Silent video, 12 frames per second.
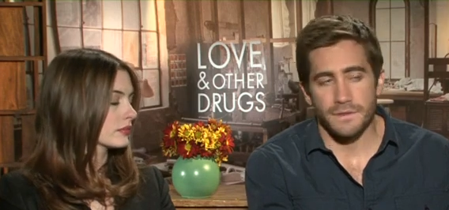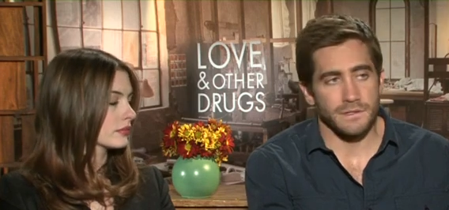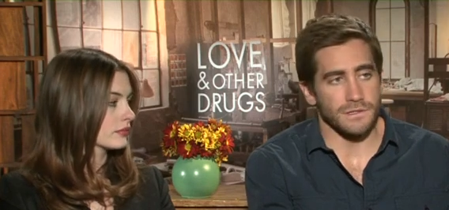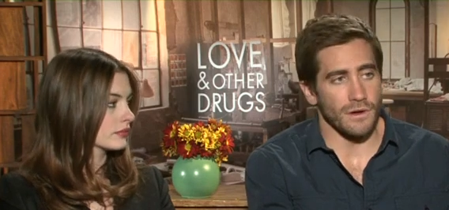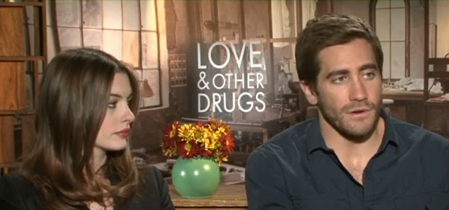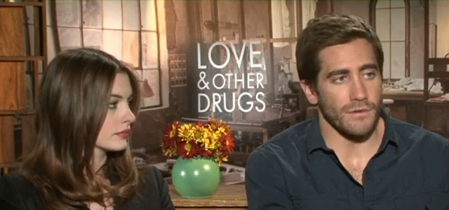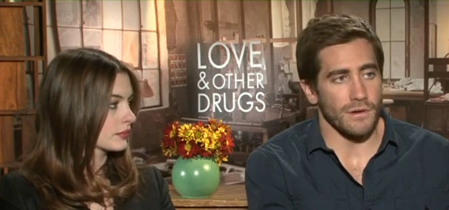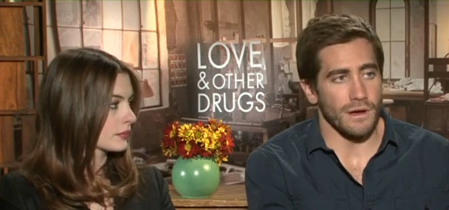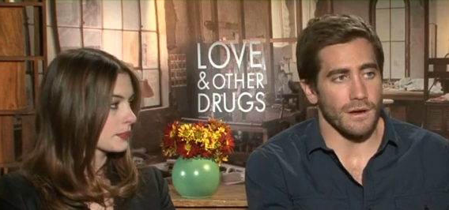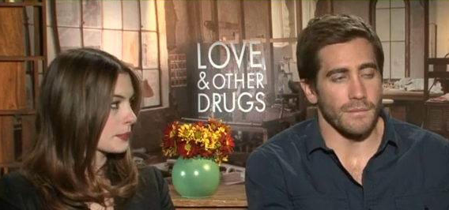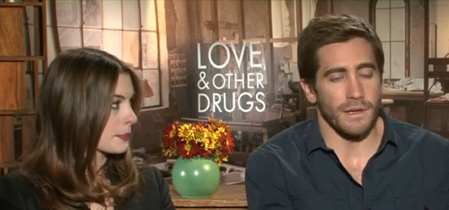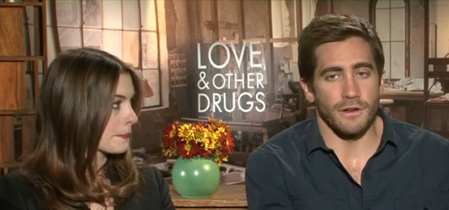Speaker 1: So
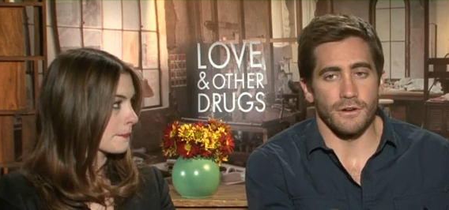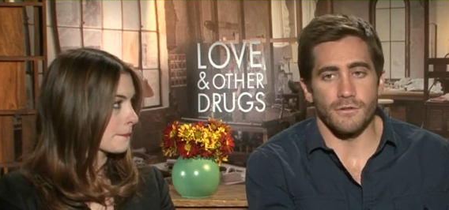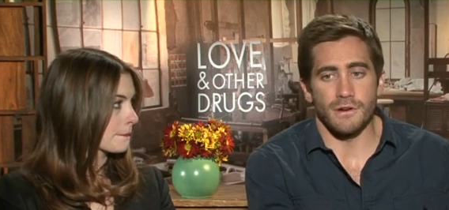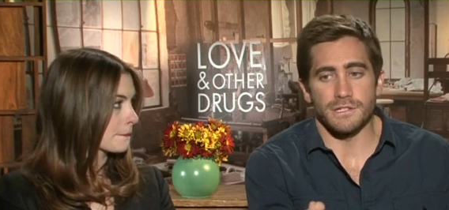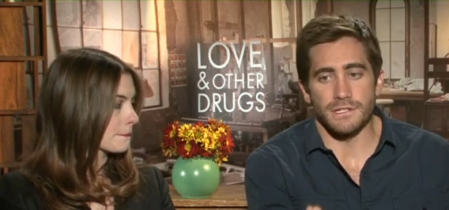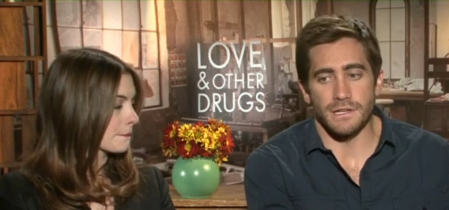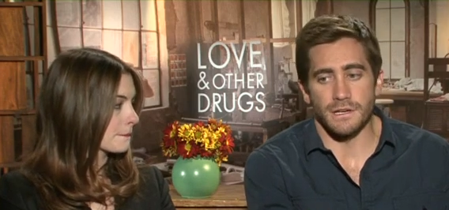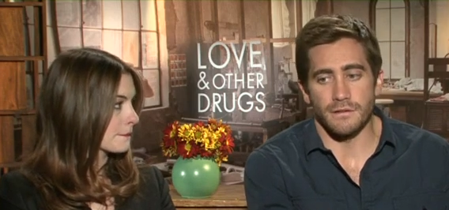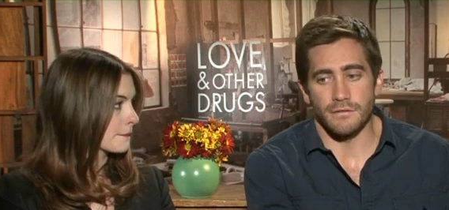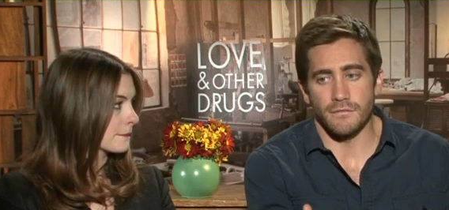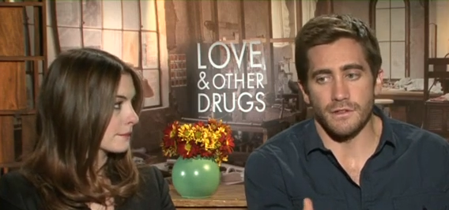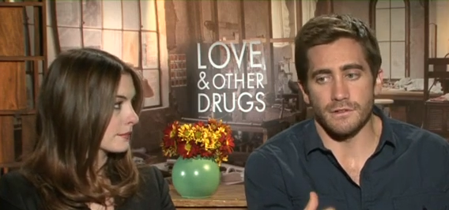um, in her
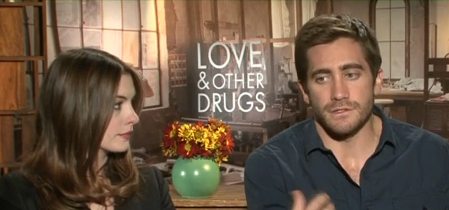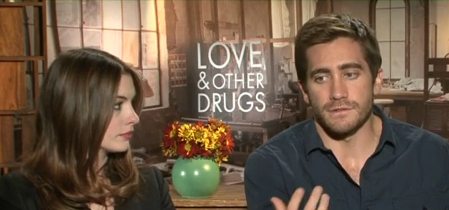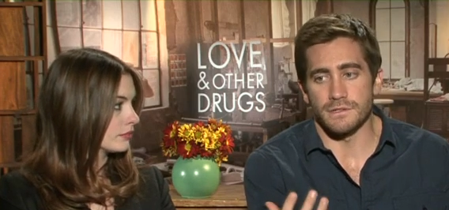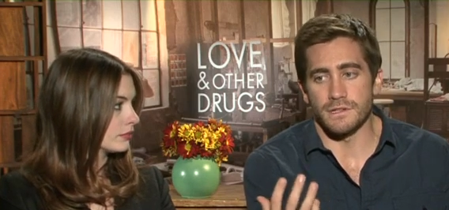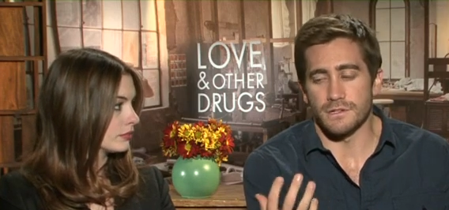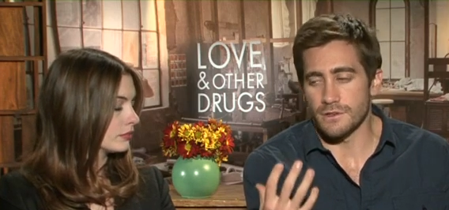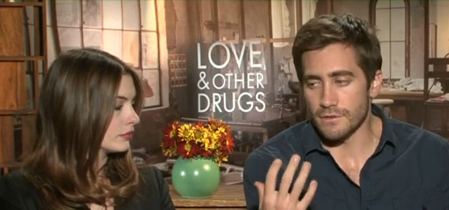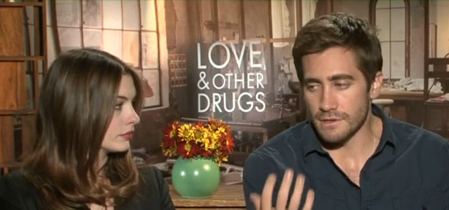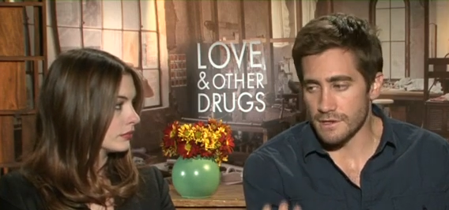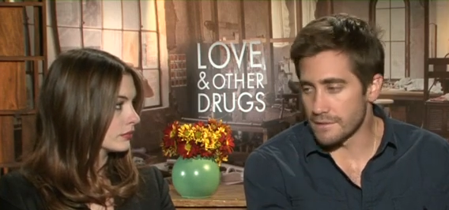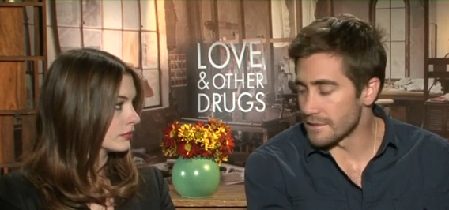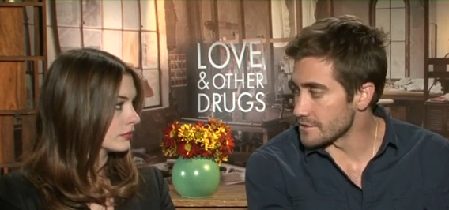questioning whether she was going to
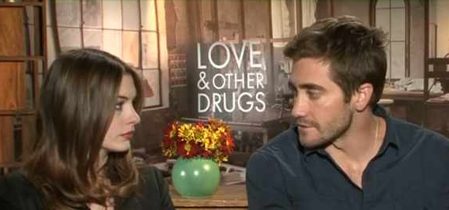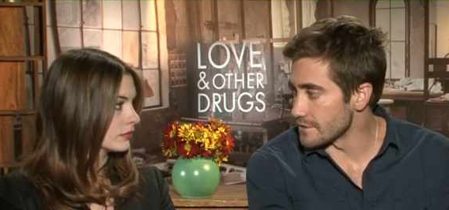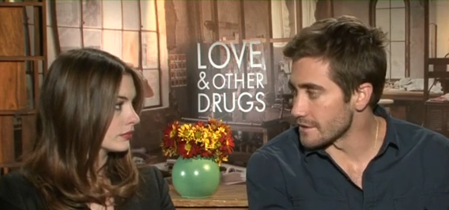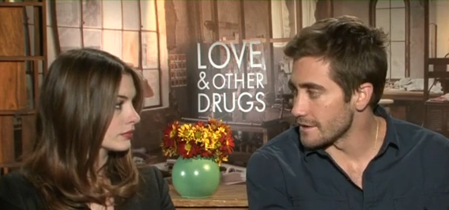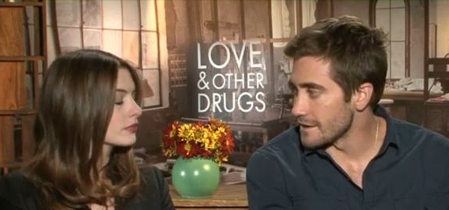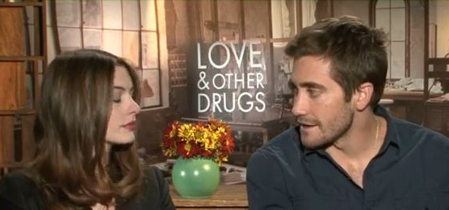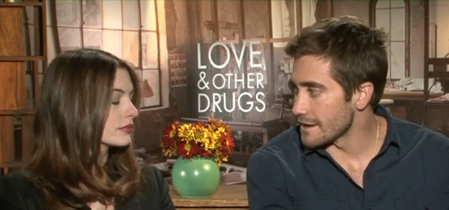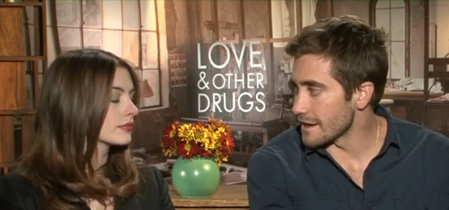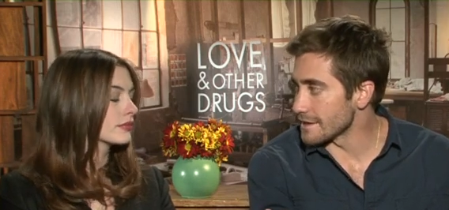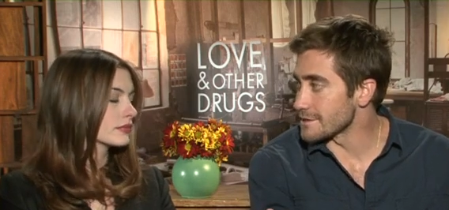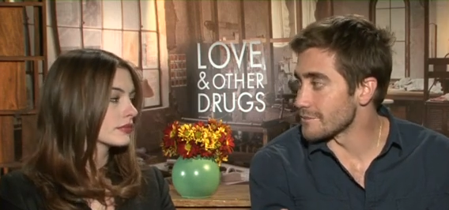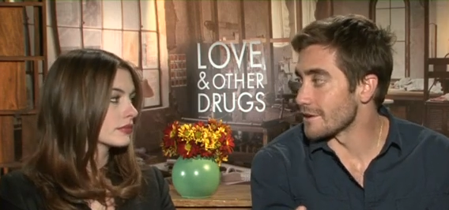totally commit to it,
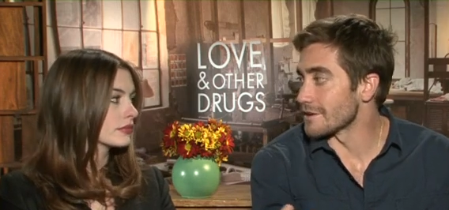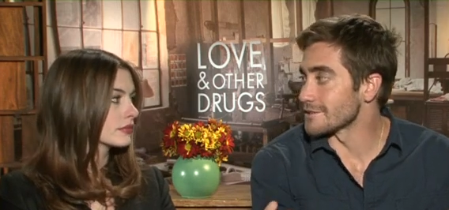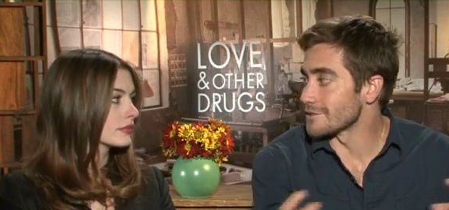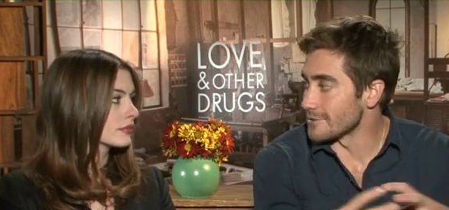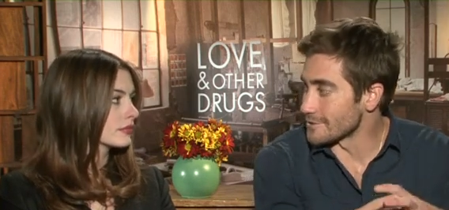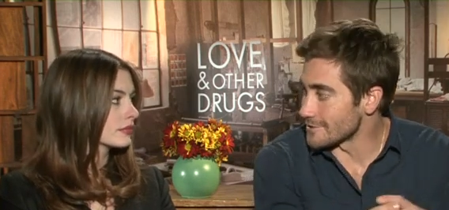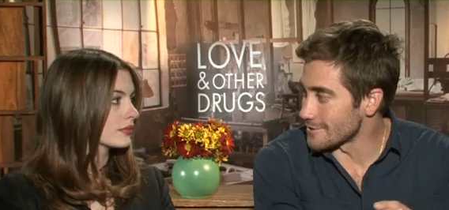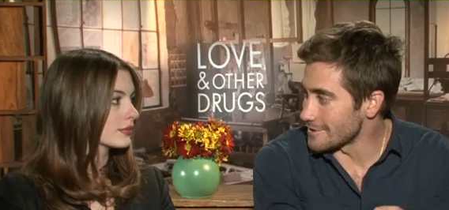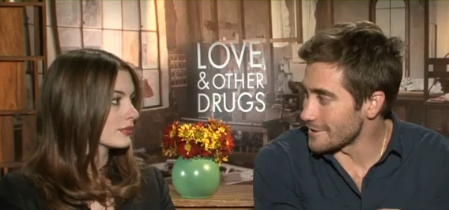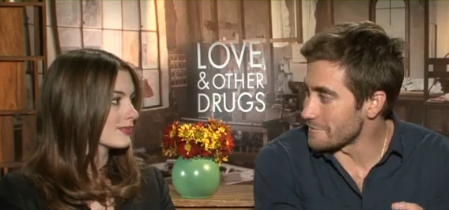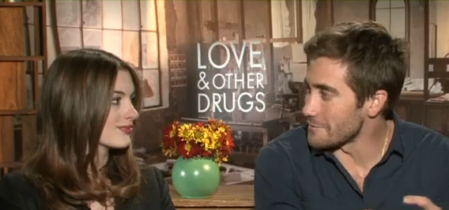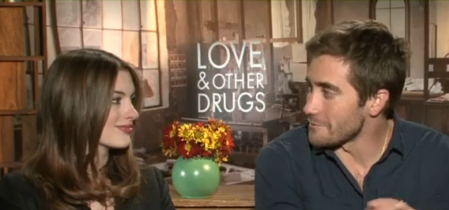it actually brought us
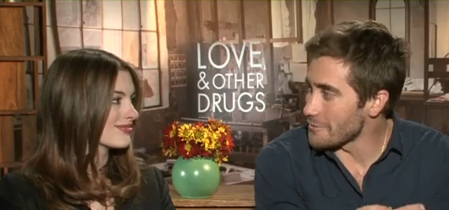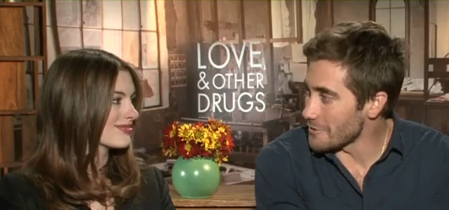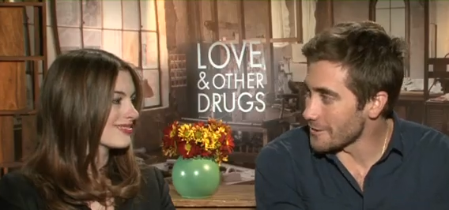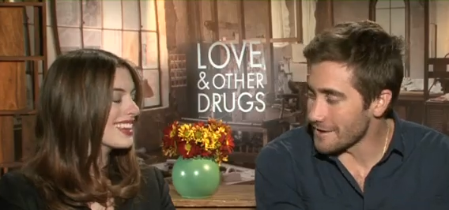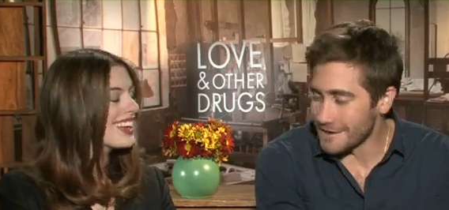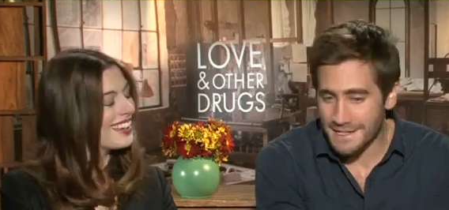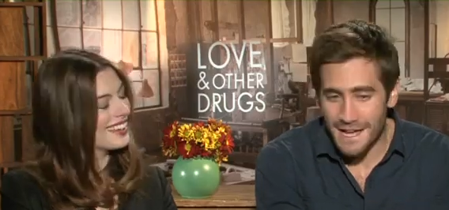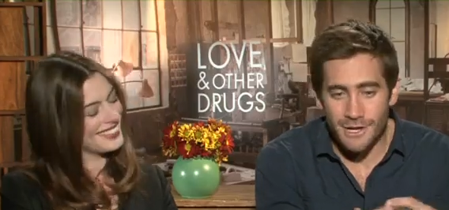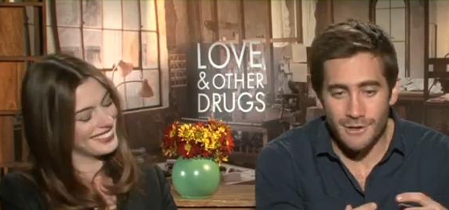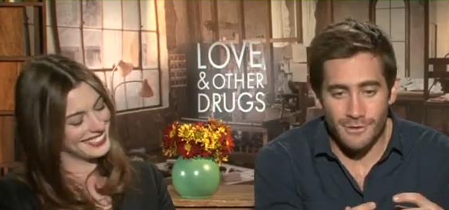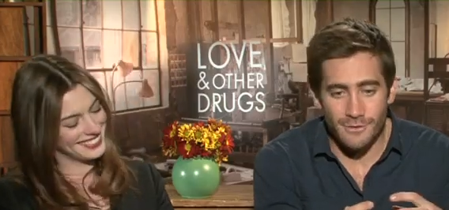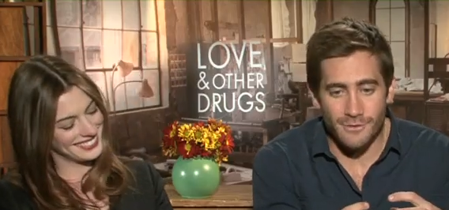closer even more because yeah. I
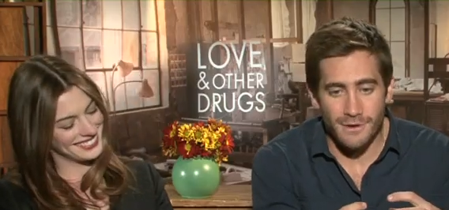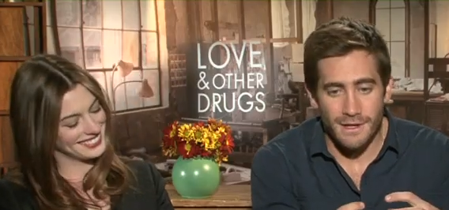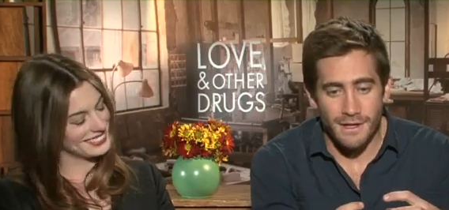knew,